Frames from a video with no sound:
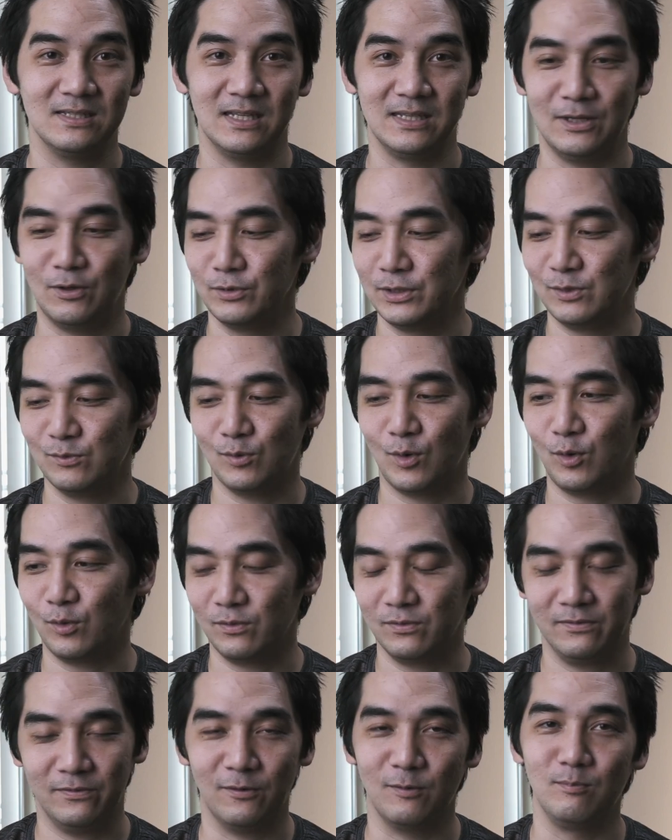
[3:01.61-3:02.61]
and they only wrote
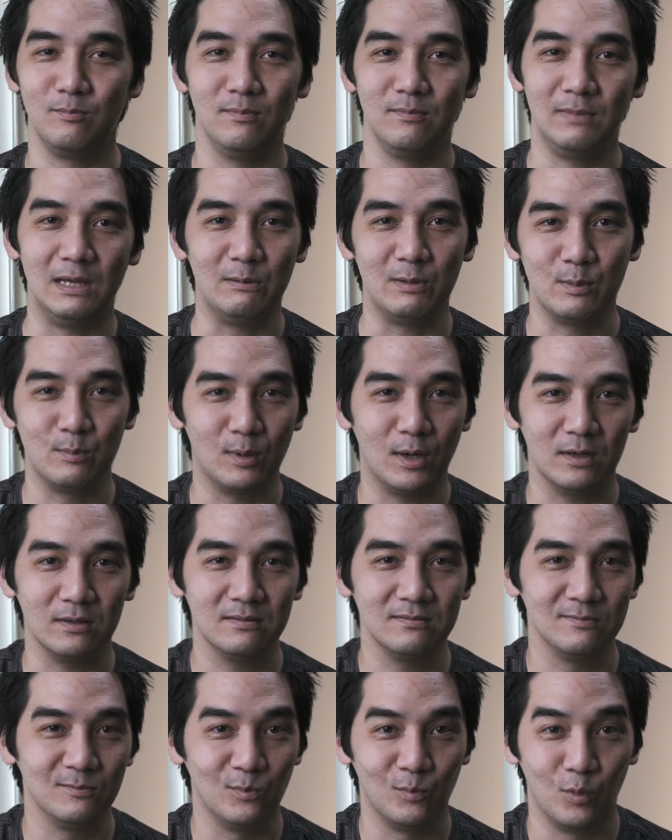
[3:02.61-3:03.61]
for maybe about
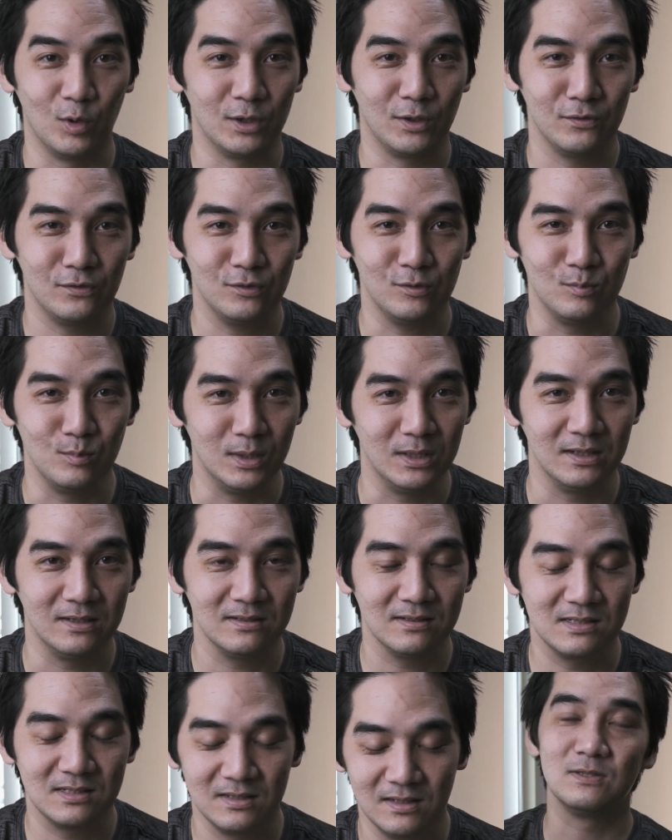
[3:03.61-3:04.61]
1 or 2
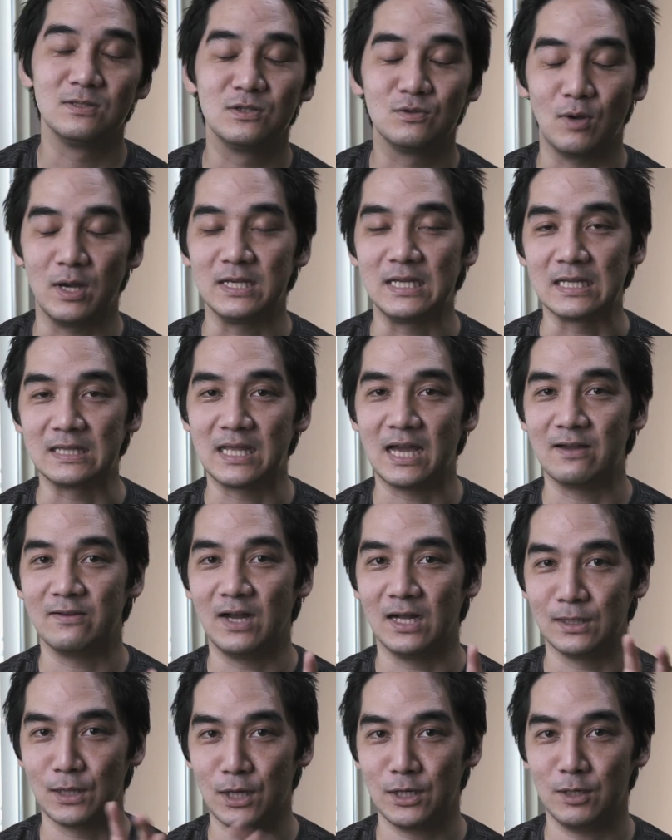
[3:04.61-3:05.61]
minutes. So I get that
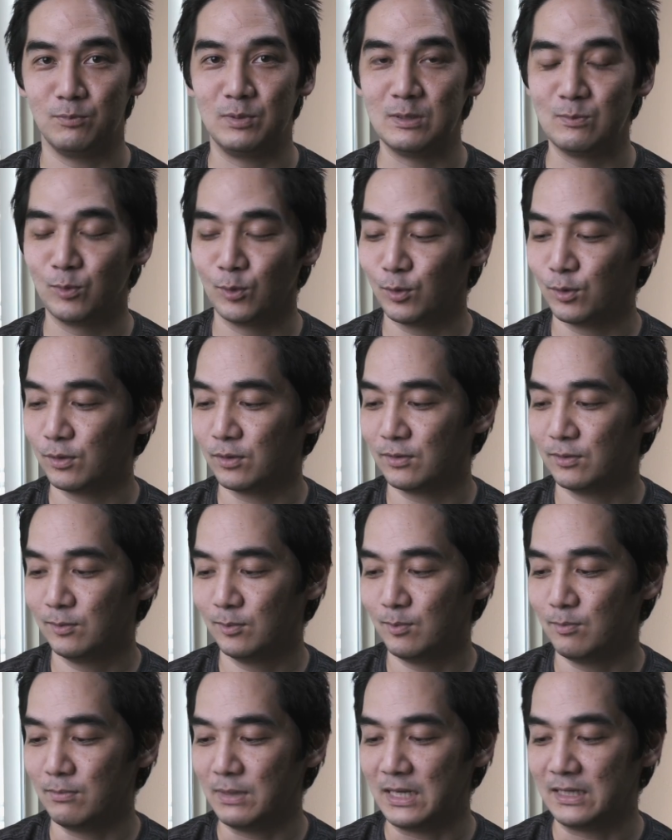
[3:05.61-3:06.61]
a lot of people
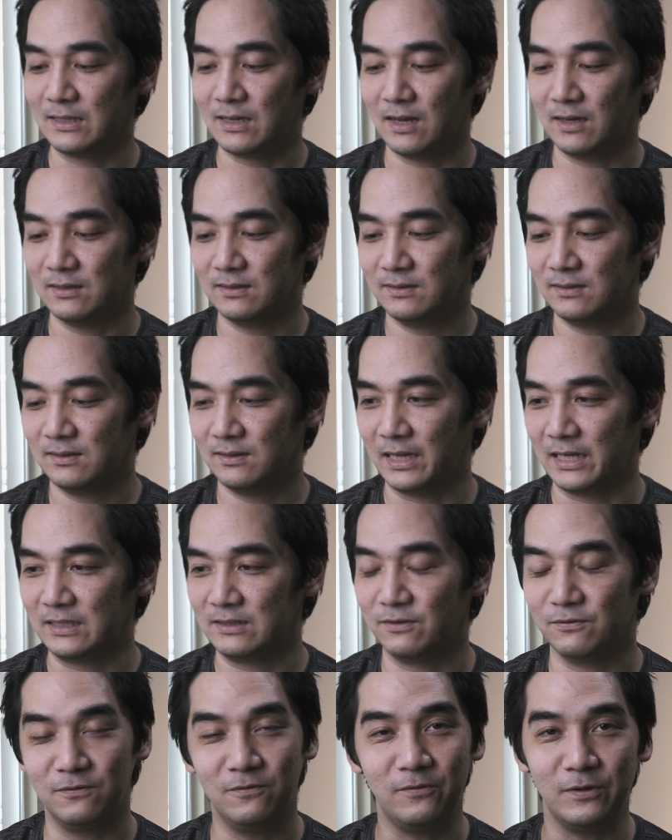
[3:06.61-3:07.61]
may not
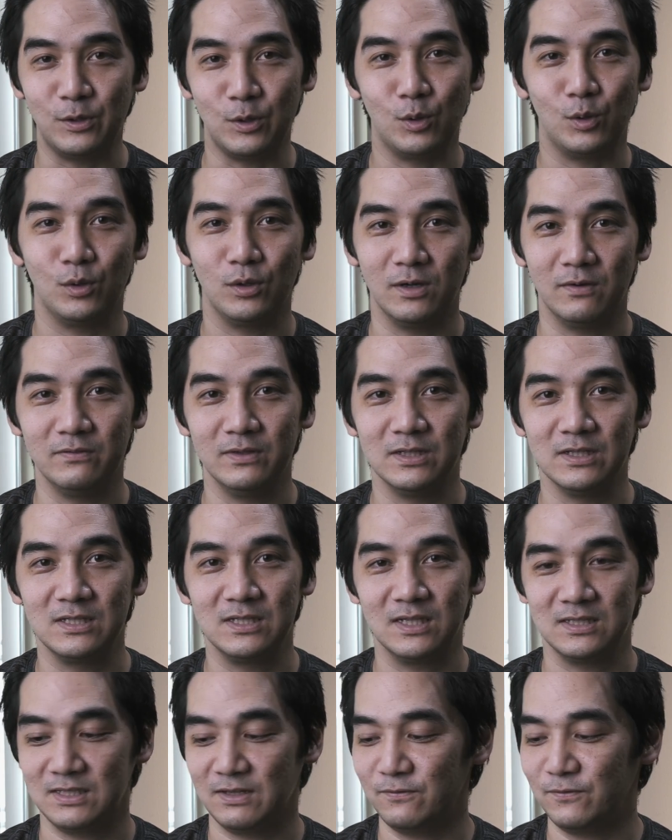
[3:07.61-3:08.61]
like the feel of this
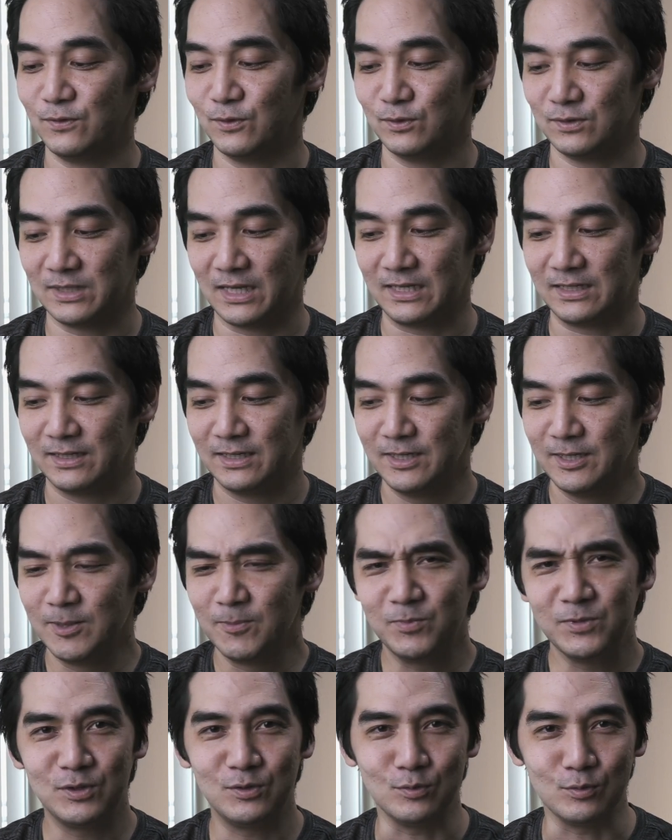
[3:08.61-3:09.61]
because it feels like
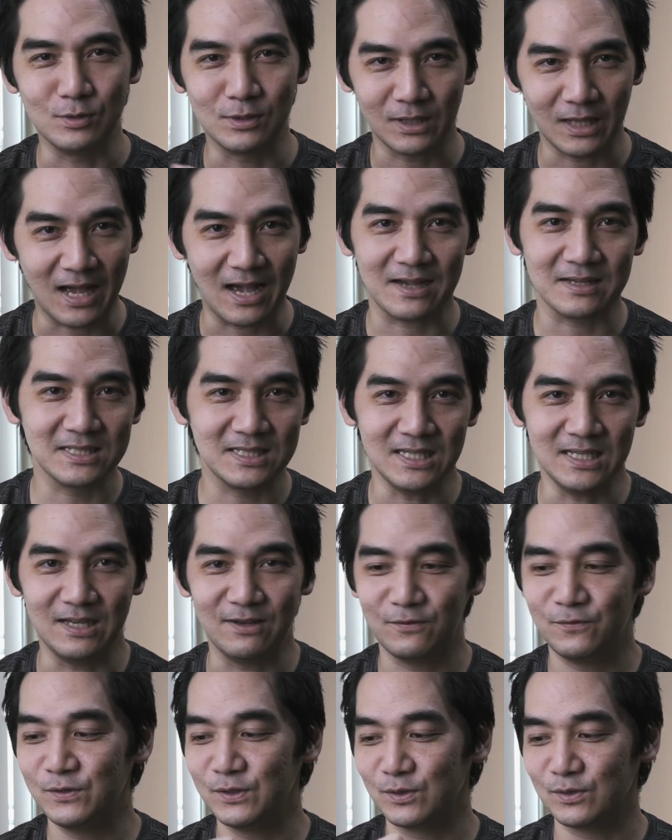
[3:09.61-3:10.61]
too glassy,
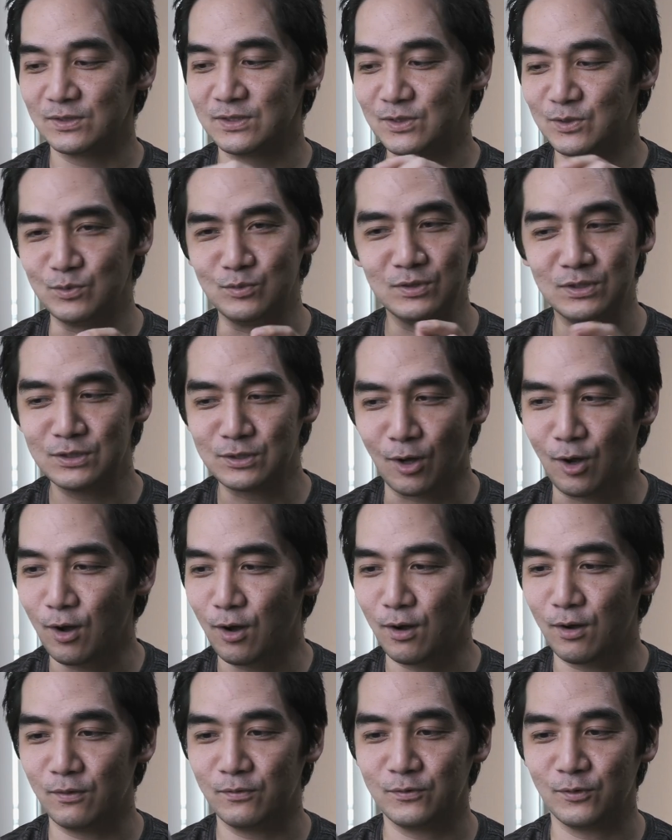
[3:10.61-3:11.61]
it feels too
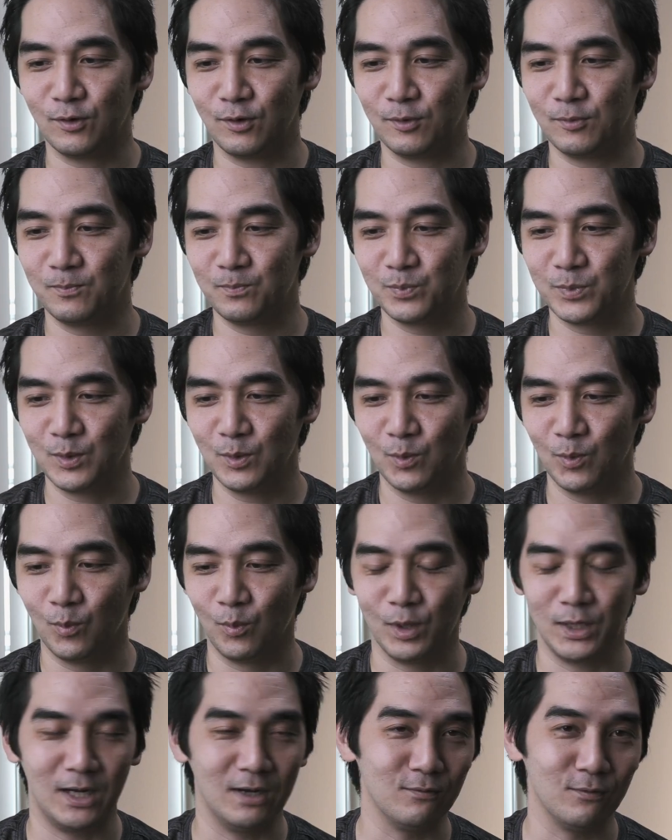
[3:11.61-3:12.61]
soft, or
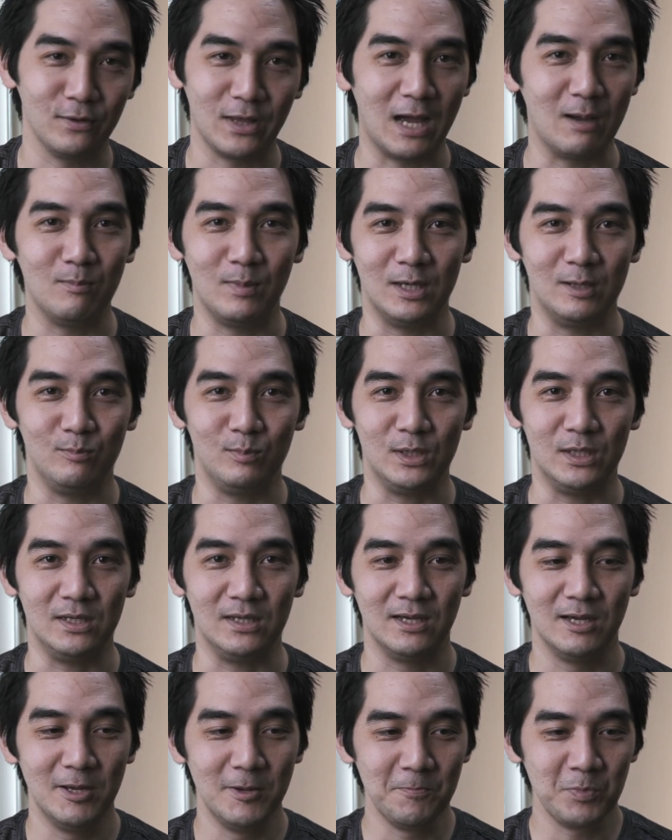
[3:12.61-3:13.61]
whatever that may be.